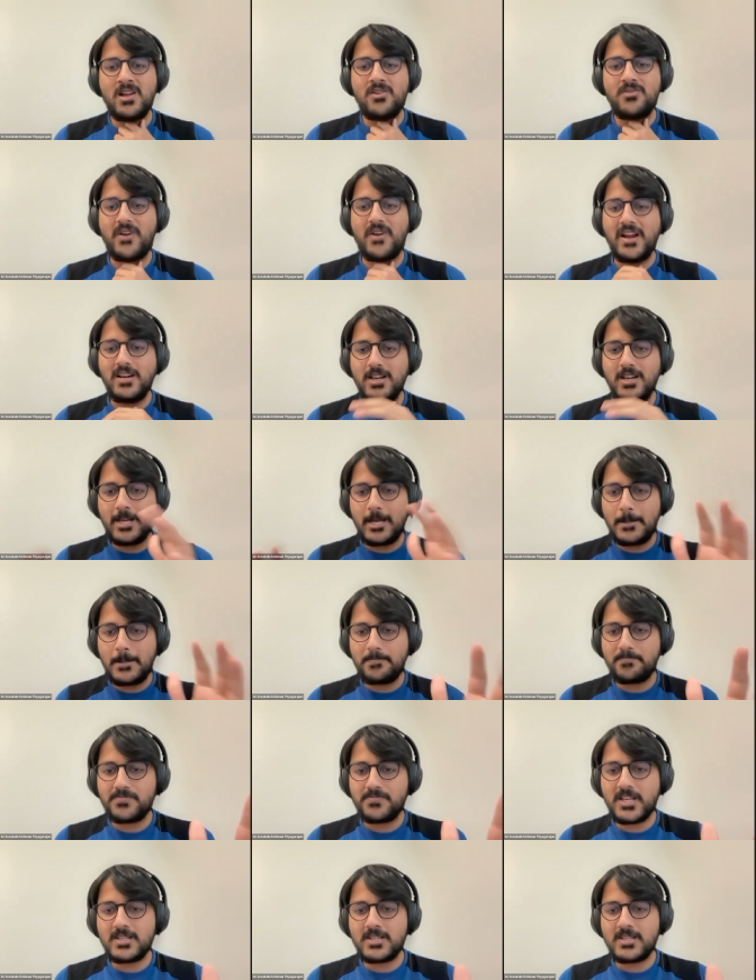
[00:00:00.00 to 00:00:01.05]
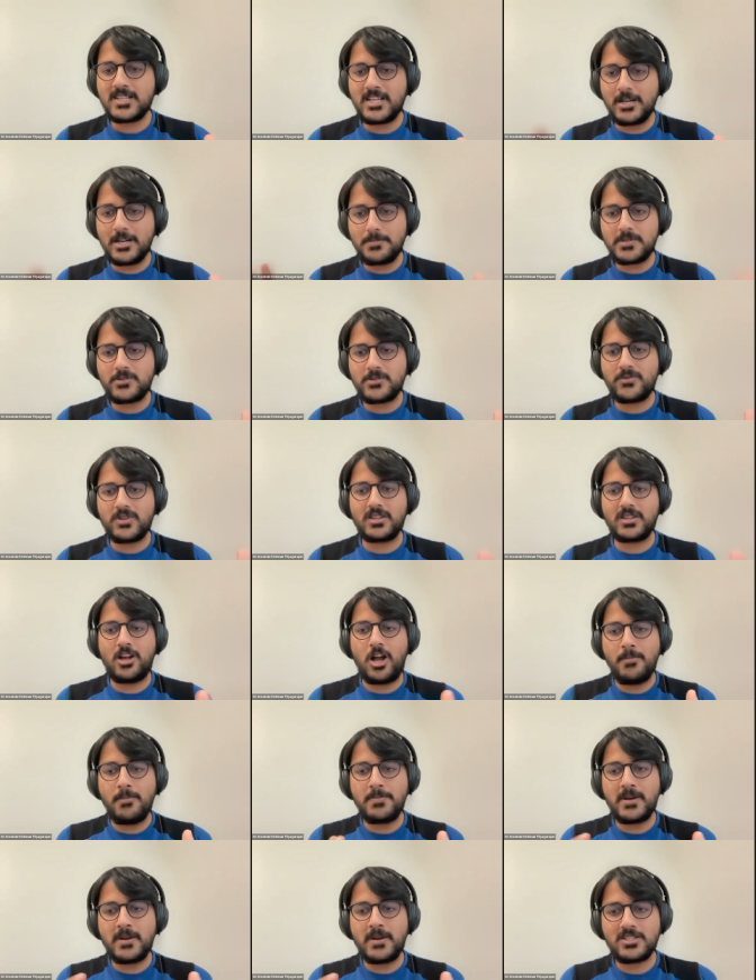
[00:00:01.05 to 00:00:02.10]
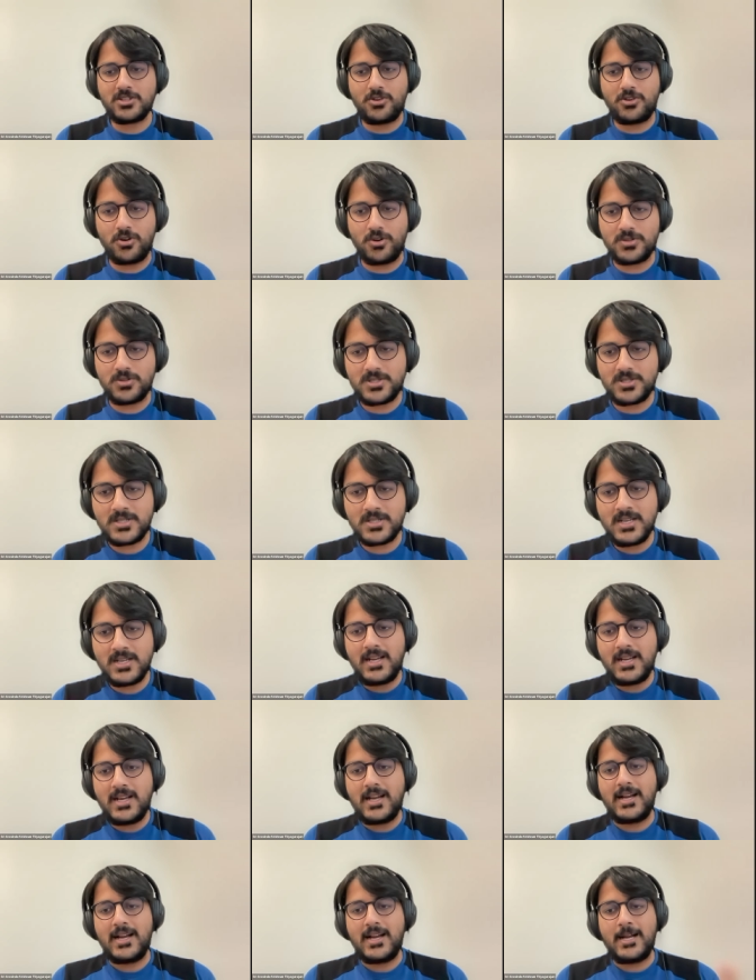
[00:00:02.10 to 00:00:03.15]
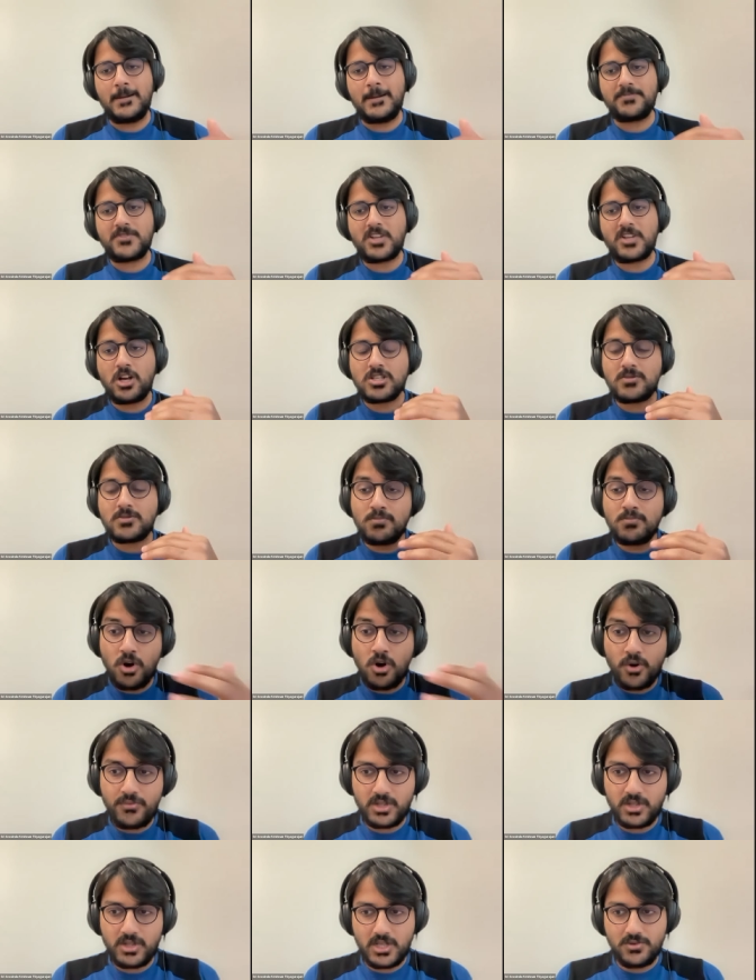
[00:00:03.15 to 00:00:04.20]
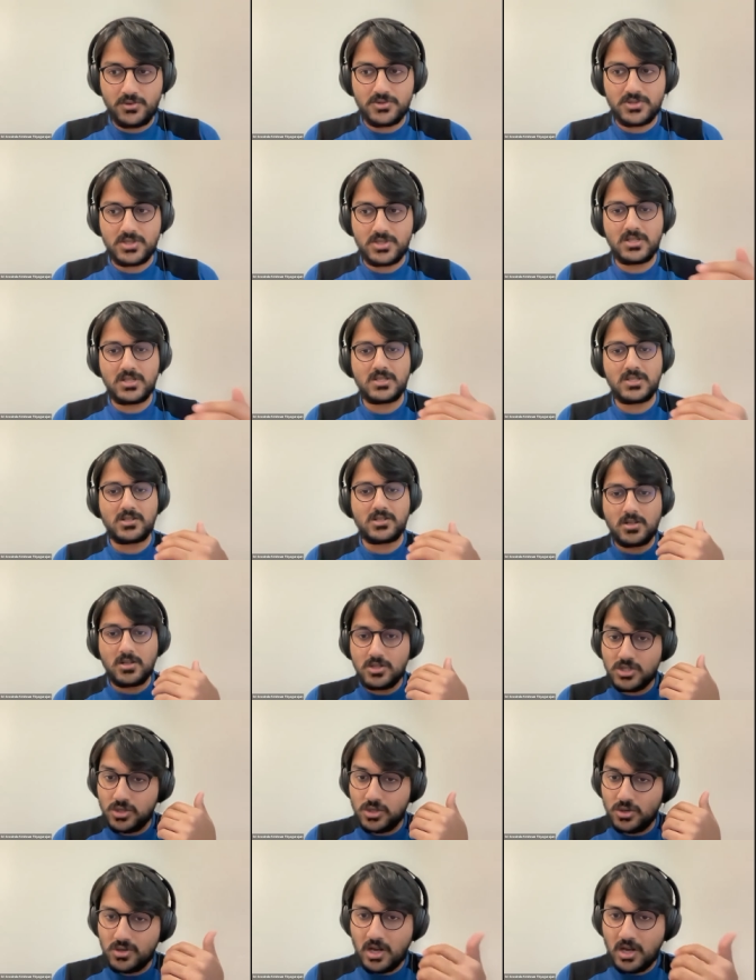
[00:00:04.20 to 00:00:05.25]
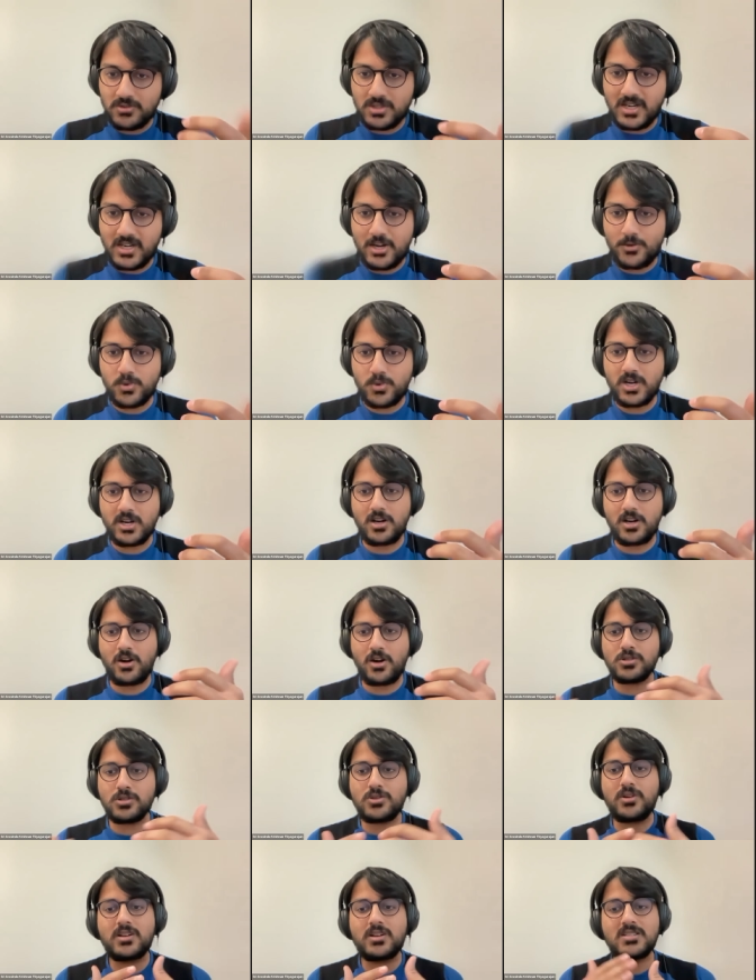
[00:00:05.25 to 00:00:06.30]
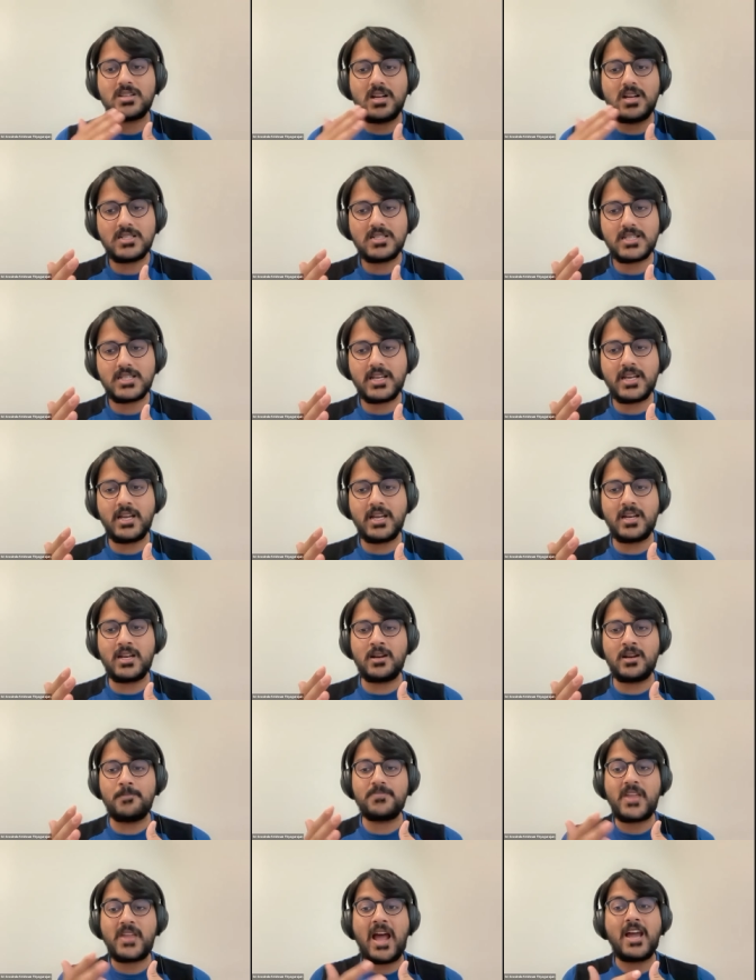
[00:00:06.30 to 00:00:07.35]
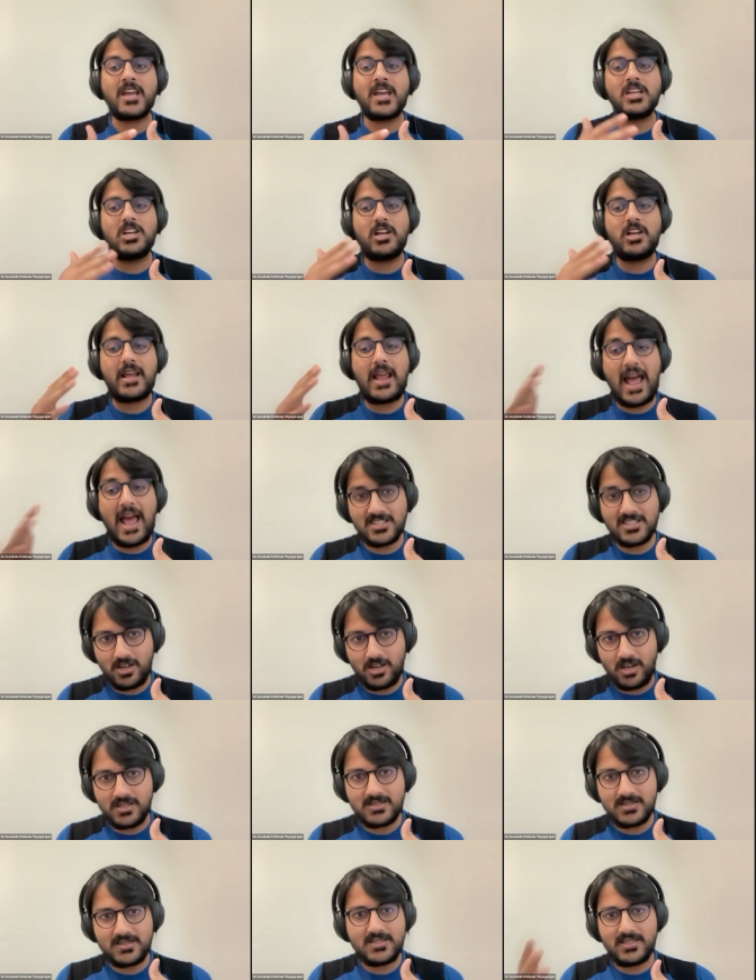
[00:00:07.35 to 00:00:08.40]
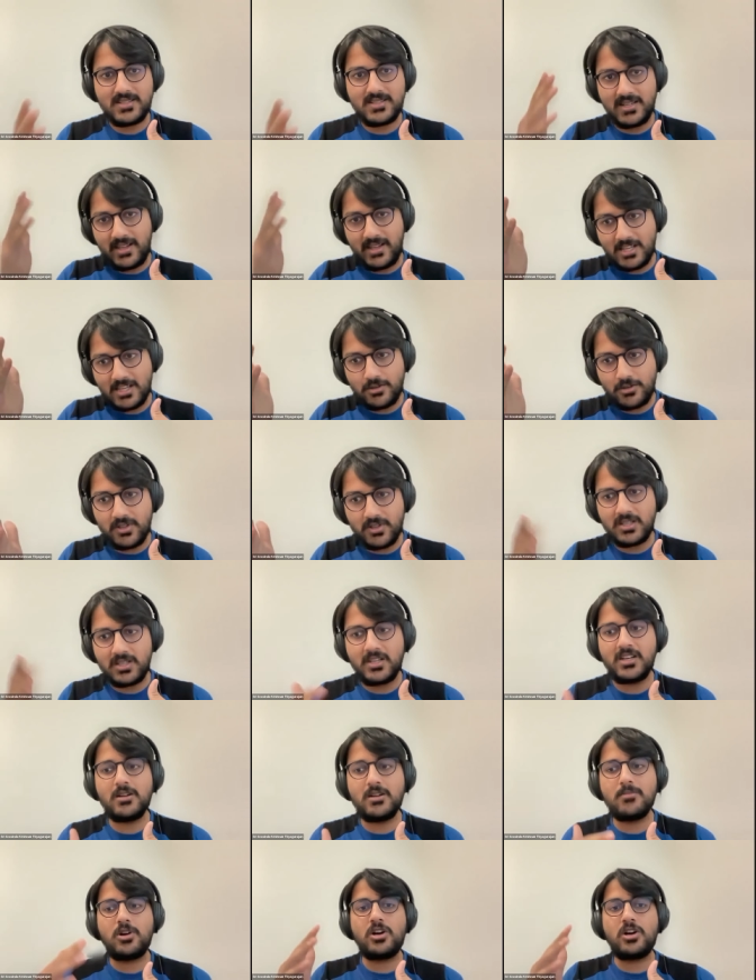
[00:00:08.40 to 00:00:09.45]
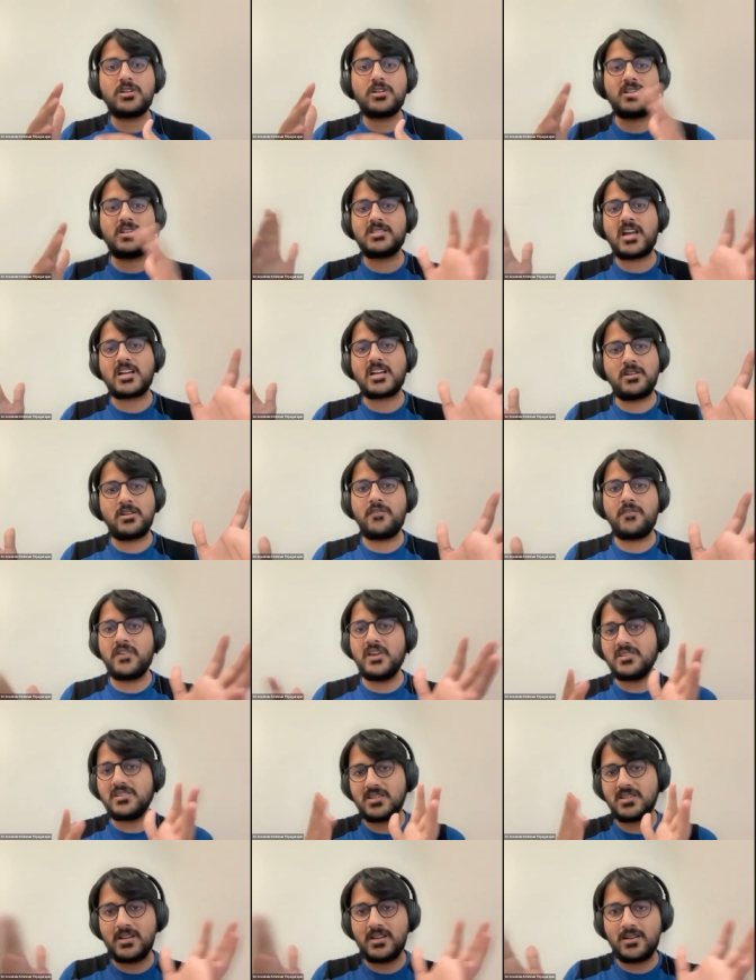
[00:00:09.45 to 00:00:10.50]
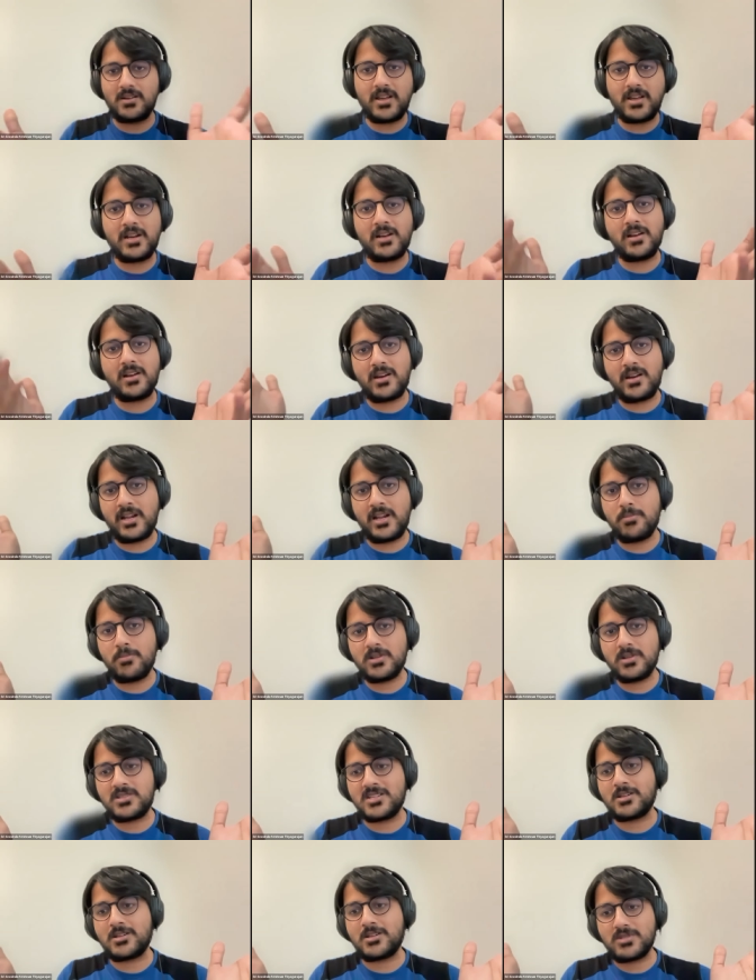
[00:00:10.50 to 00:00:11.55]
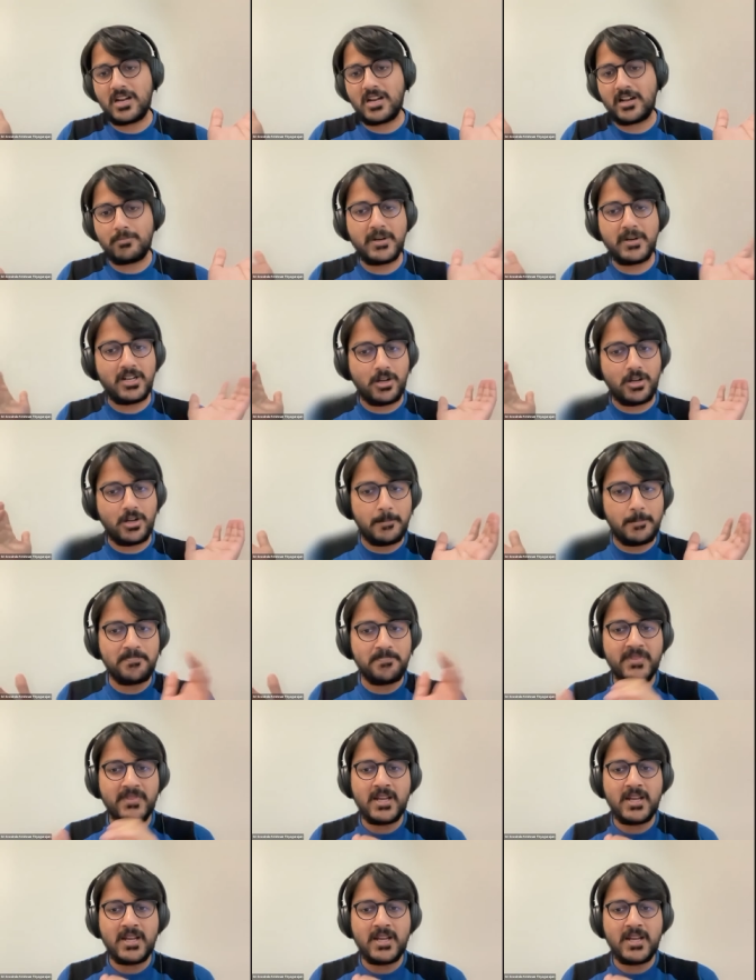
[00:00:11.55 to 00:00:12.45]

Finally, scripts with complex codes um, cost more for the users, slow down the network, and also result in high gas costs in case of Ethereum or transaction fees in, in, in systems like Bitcoin.